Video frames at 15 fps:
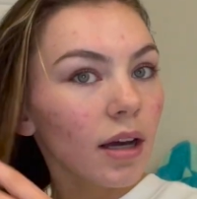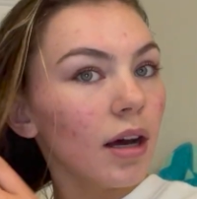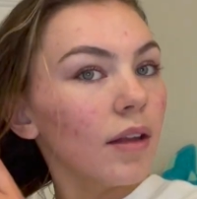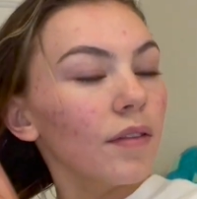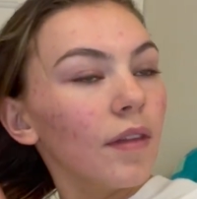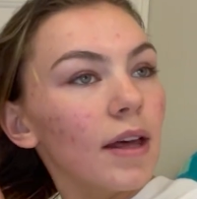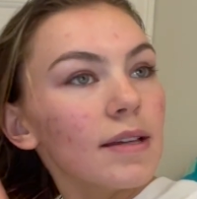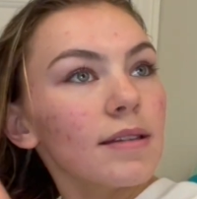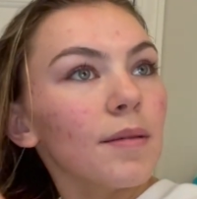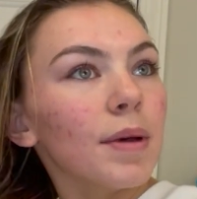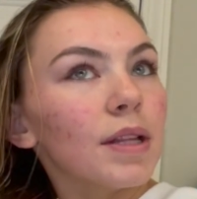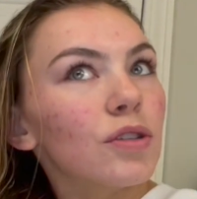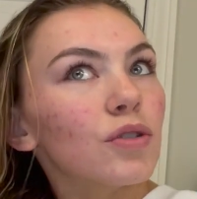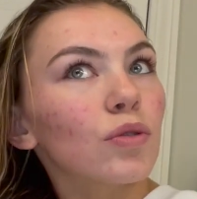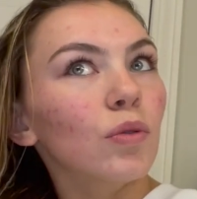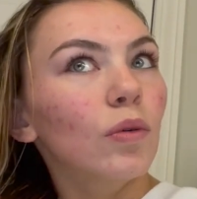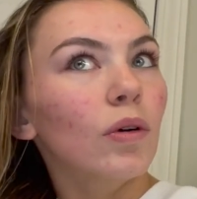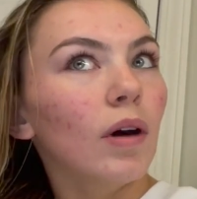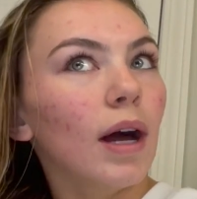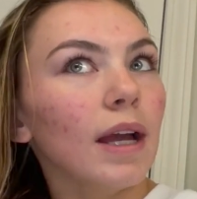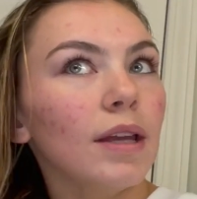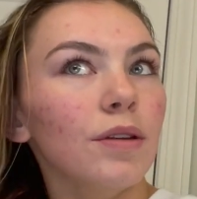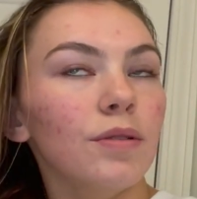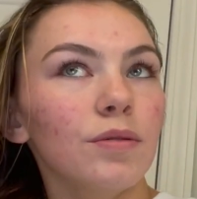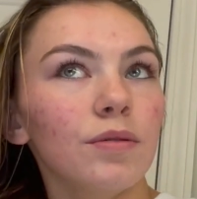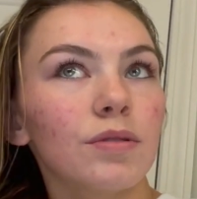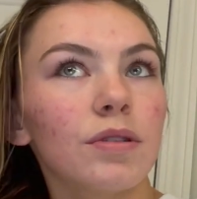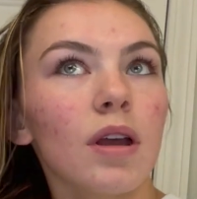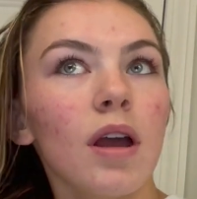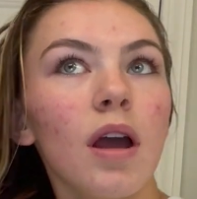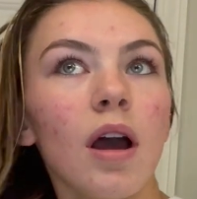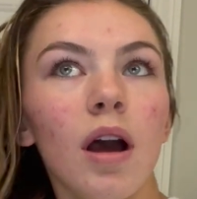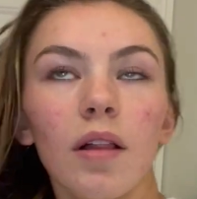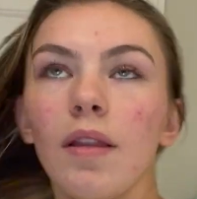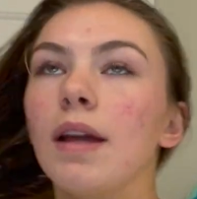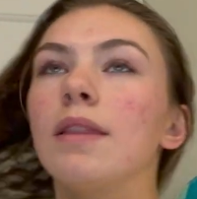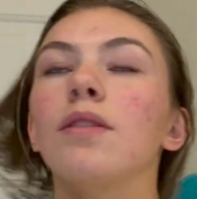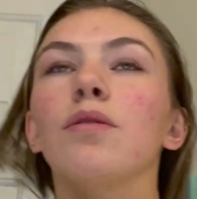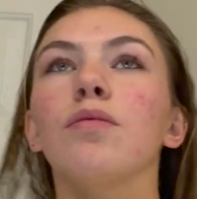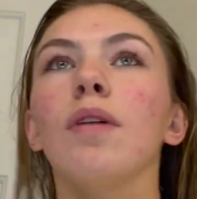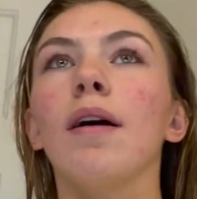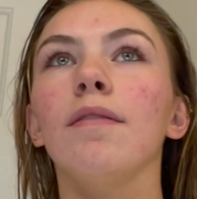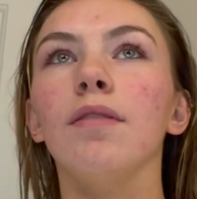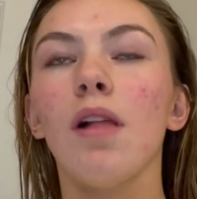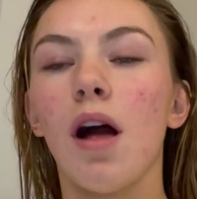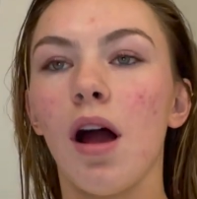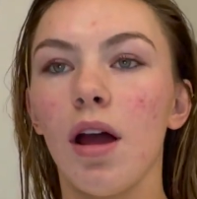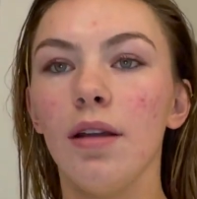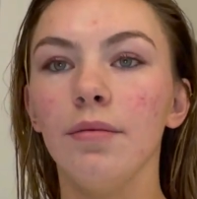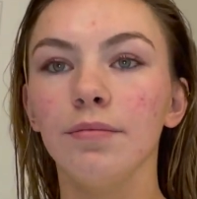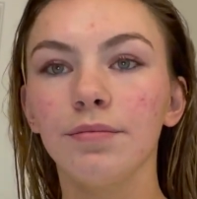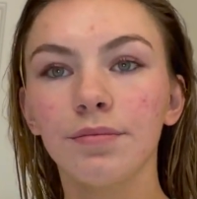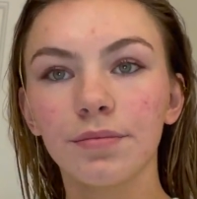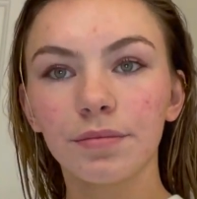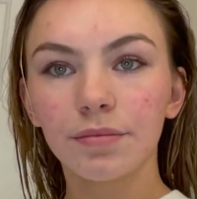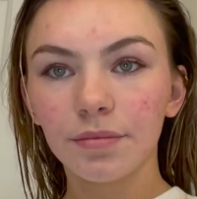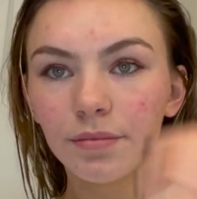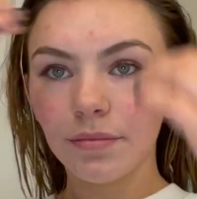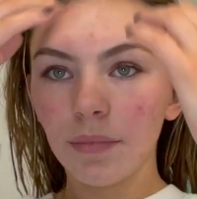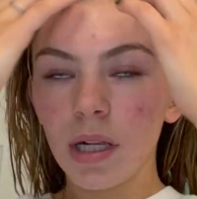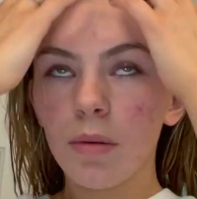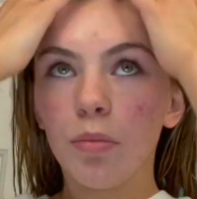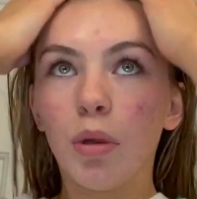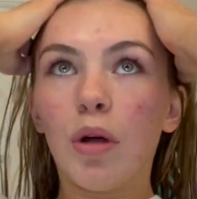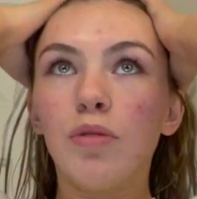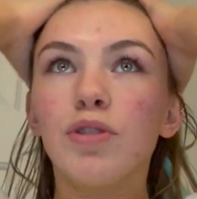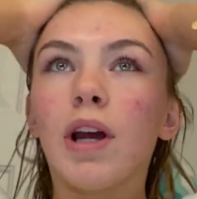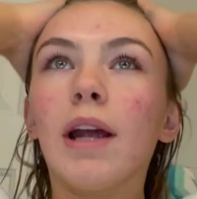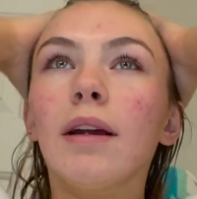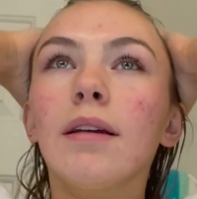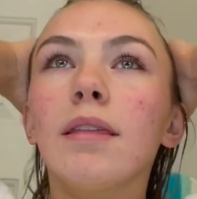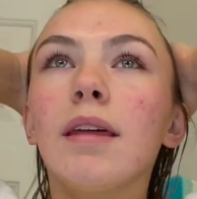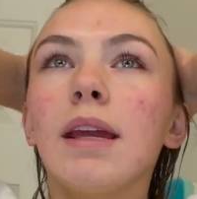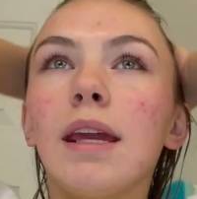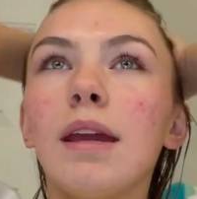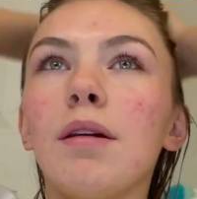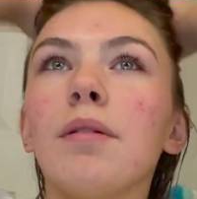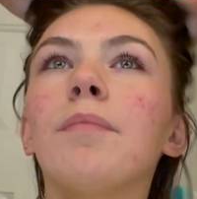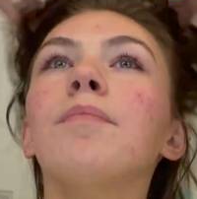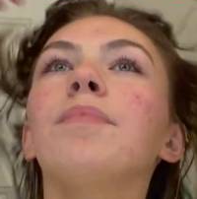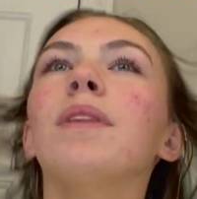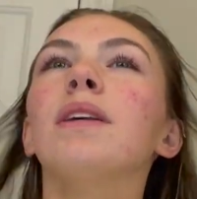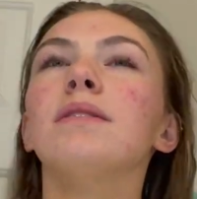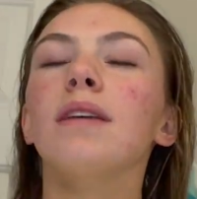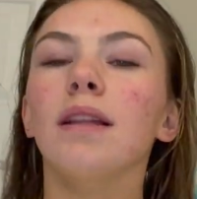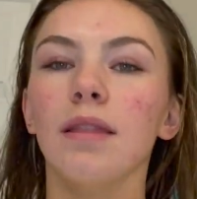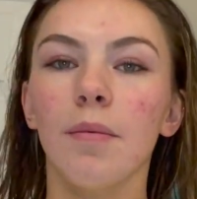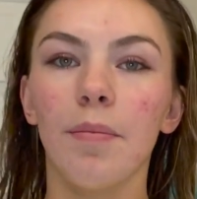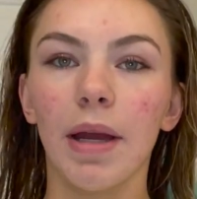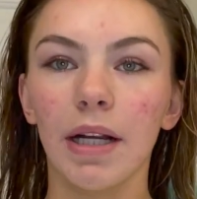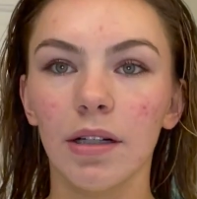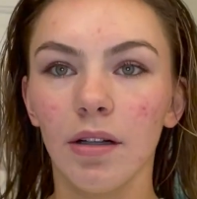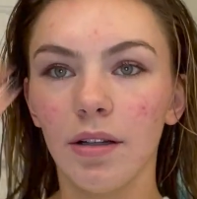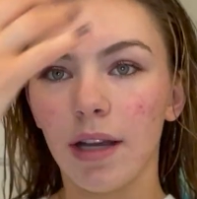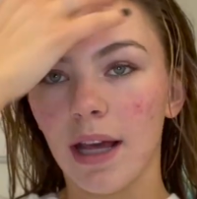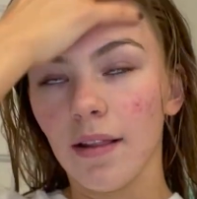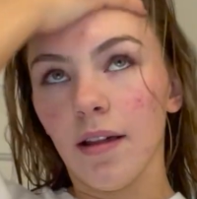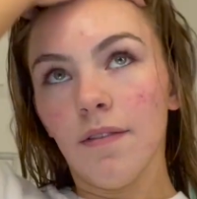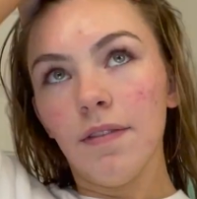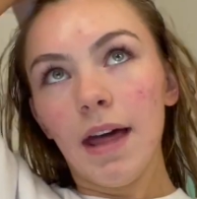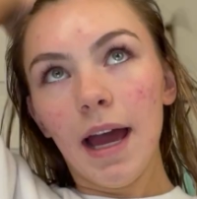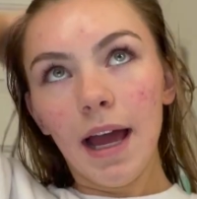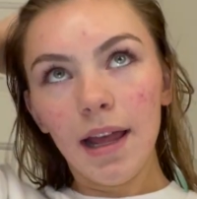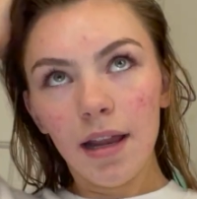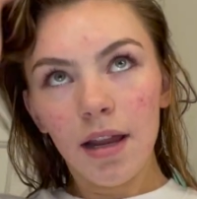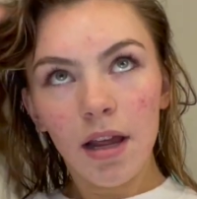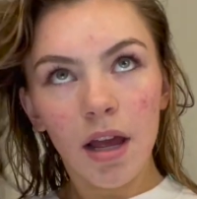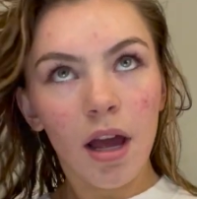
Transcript: Unless I'm at school, I use like the Revlon blow dryer thingy. That's like the barrel and I love that.